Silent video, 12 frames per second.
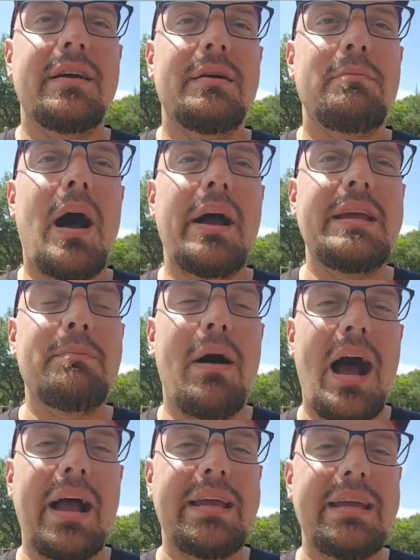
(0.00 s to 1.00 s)

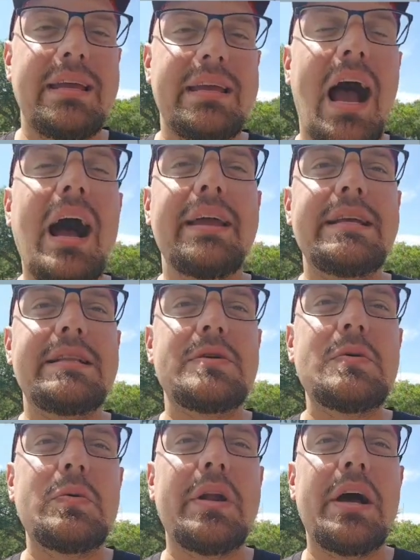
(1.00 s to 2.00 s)
mahi-mahi, ahi
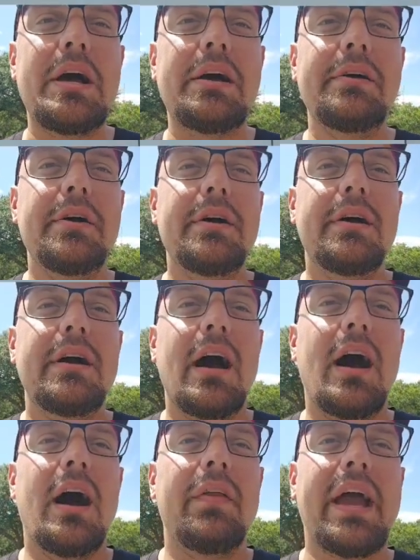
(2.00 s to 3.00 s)
tuna.
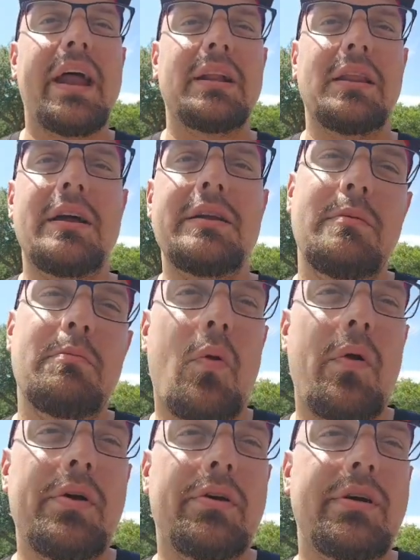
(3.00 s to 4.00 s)
They got a London
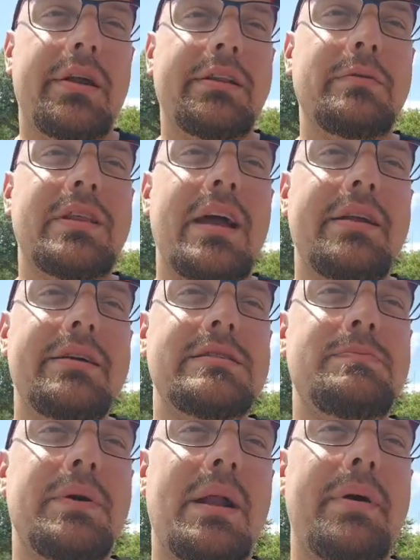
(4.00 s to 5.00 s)
broil. I don't know what that is, but I